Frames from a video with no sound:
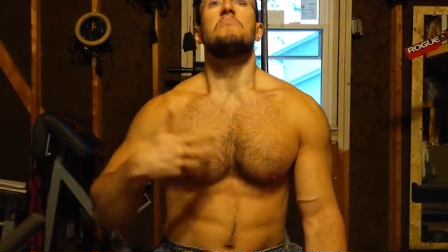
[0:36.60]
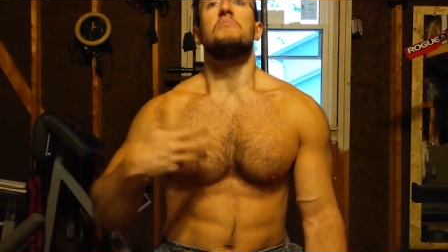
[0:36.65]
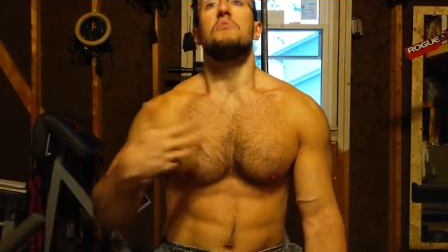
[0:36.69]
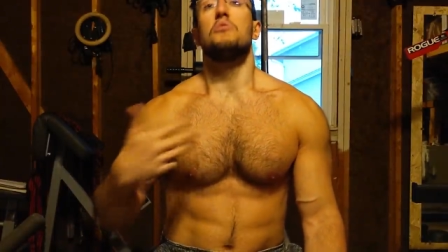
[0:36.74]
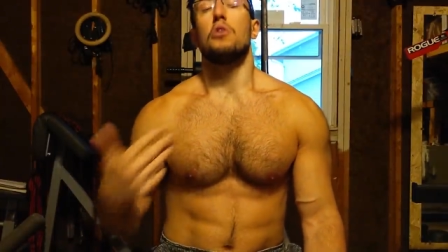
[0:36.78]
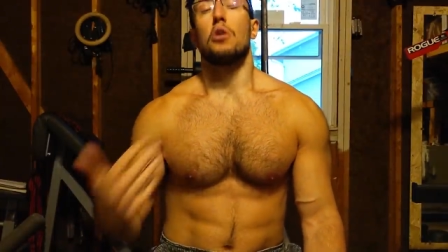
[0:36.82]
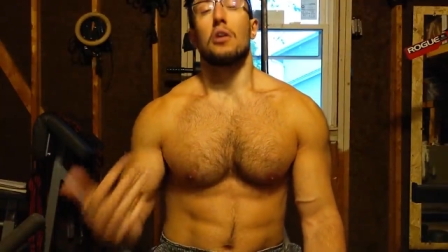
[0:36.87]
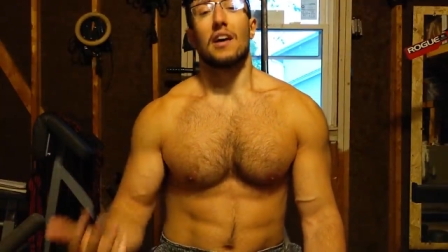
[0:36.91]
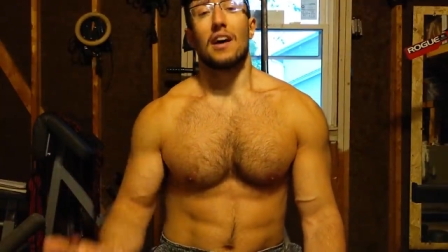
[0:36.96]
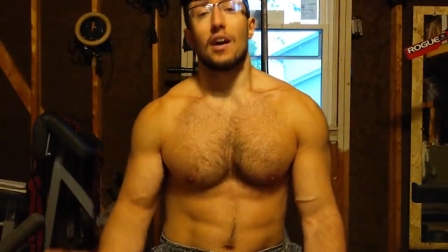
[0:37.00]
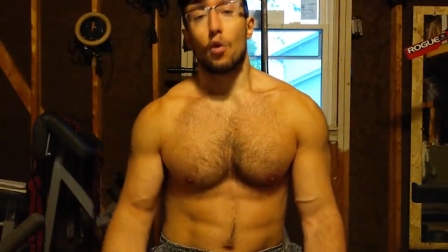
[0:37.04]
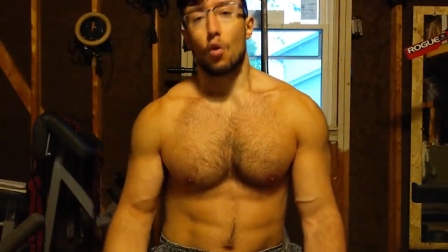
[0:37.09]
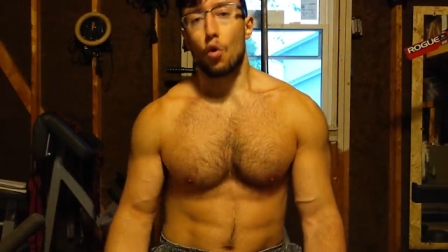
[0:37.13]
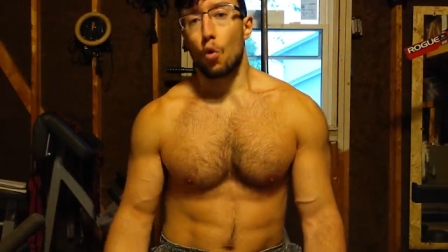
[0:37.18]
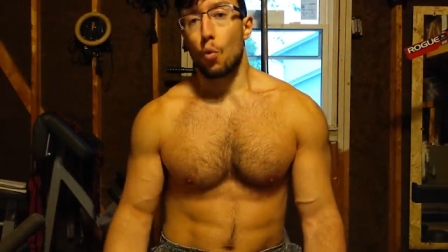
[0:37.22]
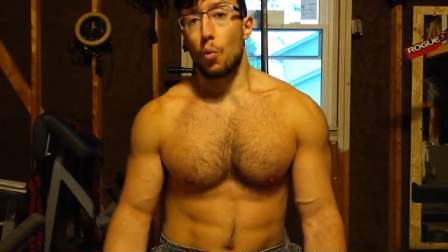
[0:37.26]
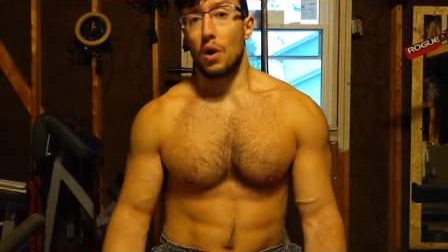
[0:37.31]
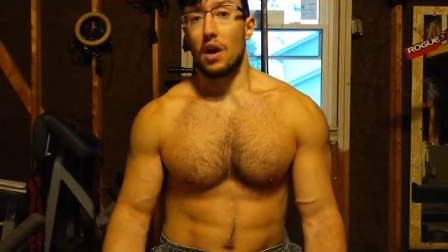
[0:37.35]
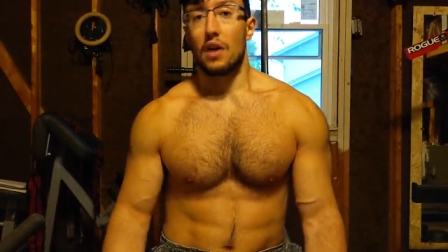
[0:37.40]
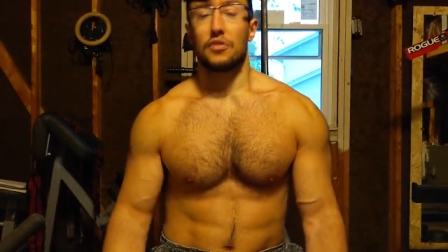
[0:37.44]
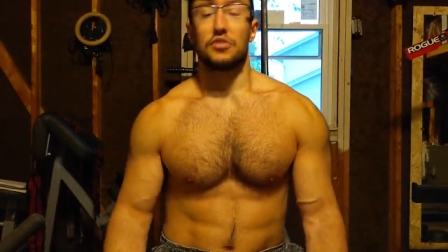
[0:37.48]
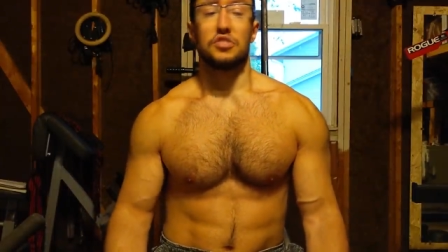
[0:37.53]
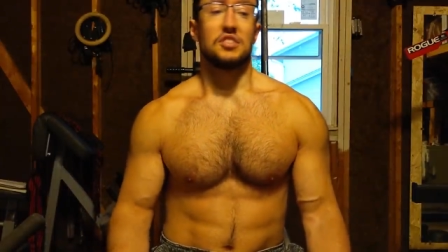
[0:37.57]
Not at all.
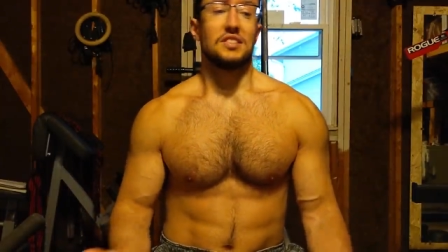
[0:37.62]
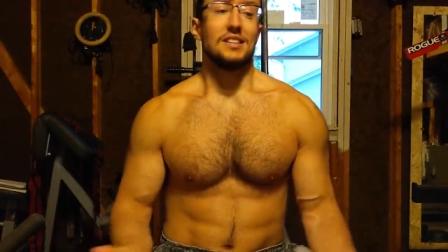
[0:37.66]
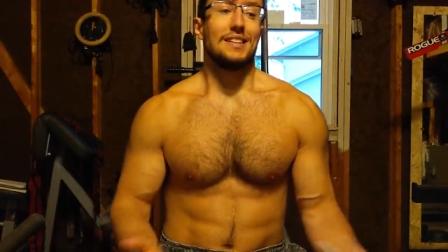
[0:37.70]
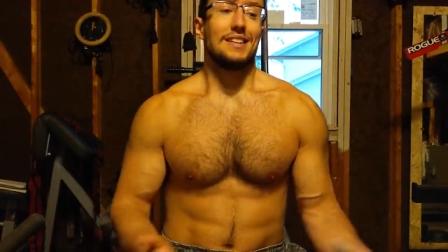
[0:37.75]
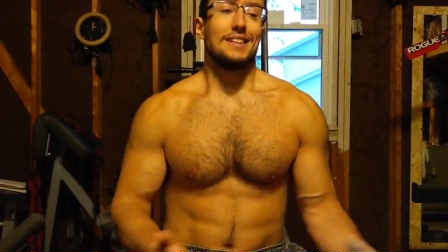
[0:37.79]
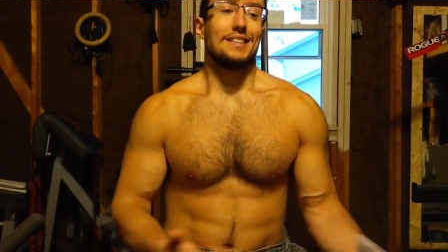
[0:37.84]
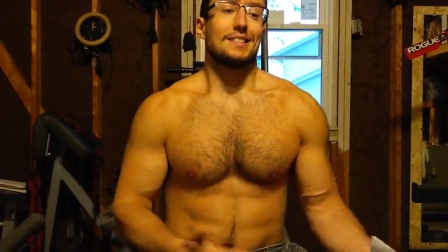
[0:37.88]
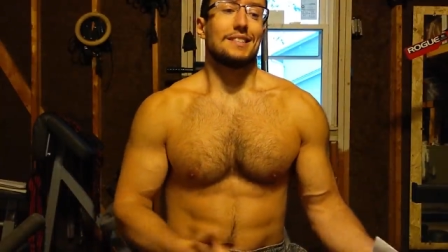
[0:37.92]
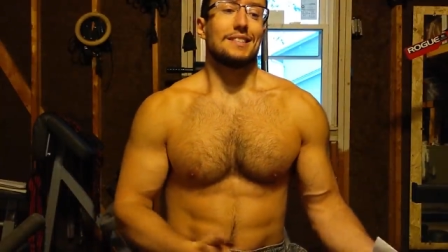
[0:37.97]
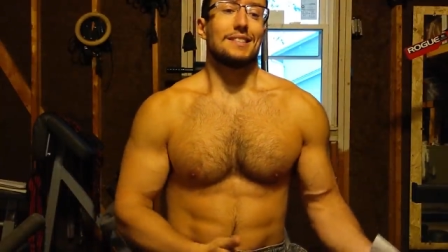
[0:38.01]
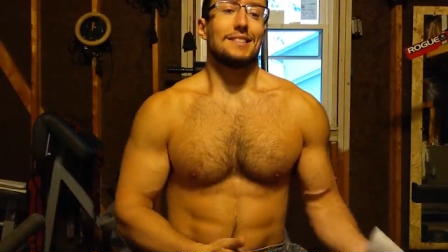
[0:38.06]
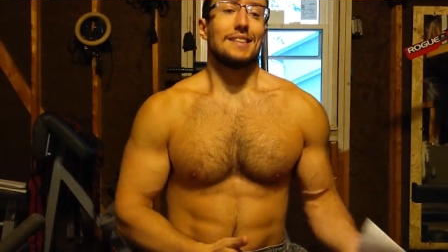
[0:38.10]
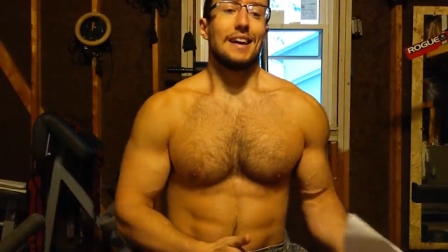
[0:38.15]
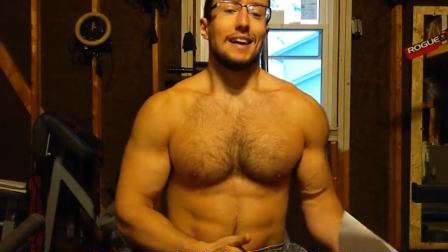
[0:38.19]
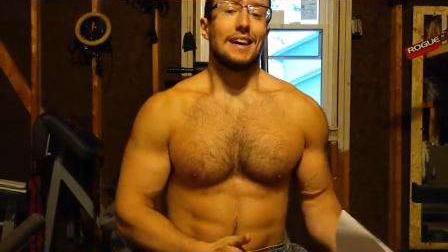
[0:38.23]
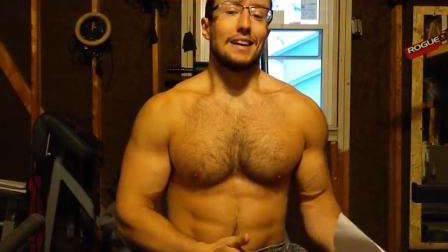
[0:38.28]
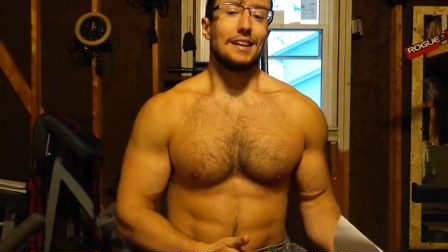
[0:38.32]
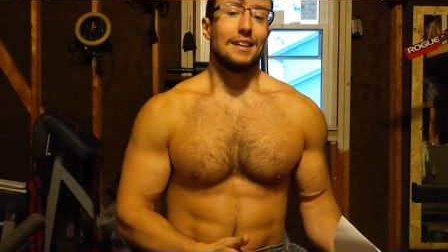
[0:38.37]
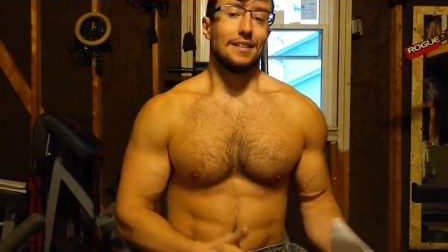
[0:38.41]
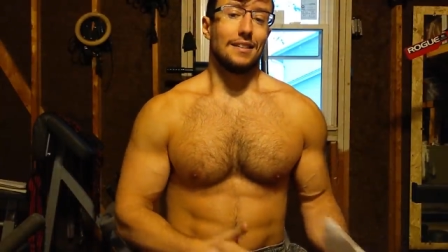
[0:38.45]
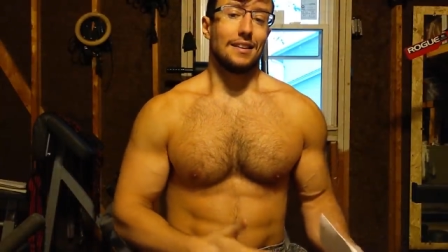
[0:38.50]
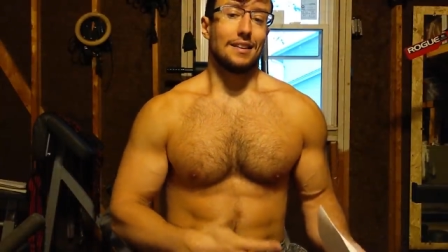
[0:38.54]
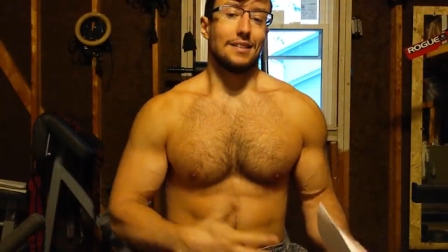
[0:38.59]
We have seen
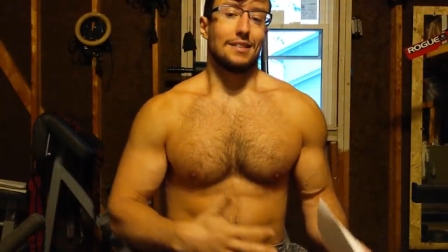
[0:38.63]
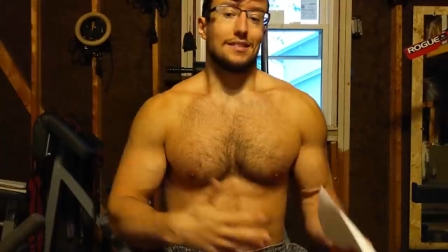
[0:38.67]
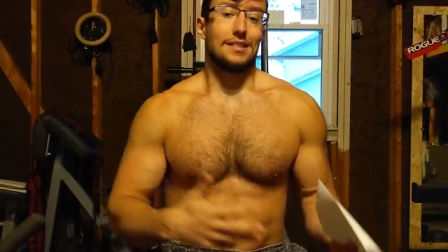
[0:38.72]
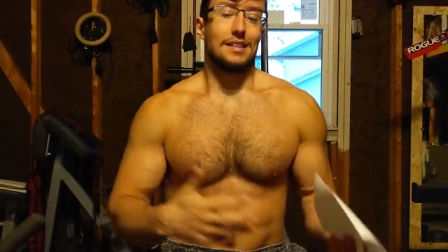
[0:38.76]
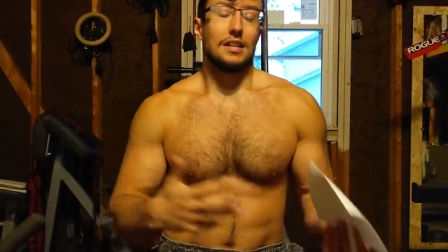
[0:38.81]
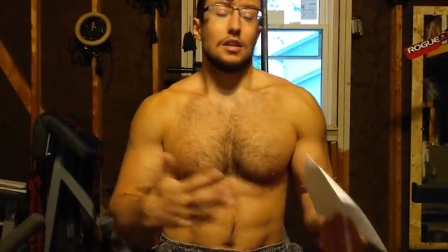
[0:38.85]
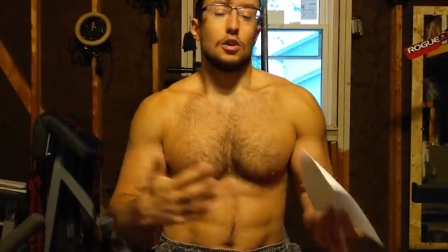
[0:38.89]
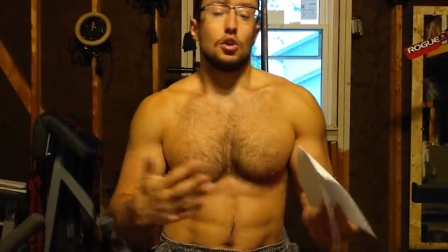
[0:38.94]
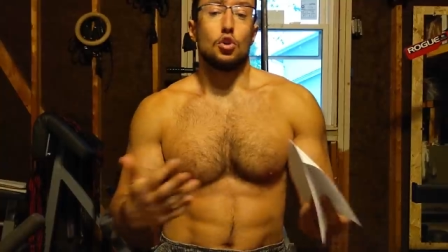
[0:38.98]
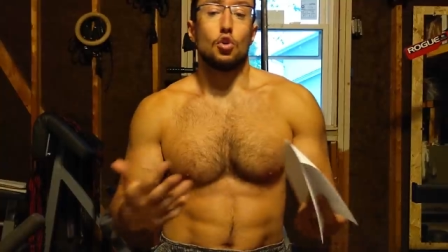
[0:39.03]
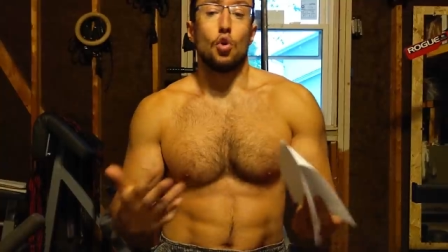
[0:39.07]
instead that the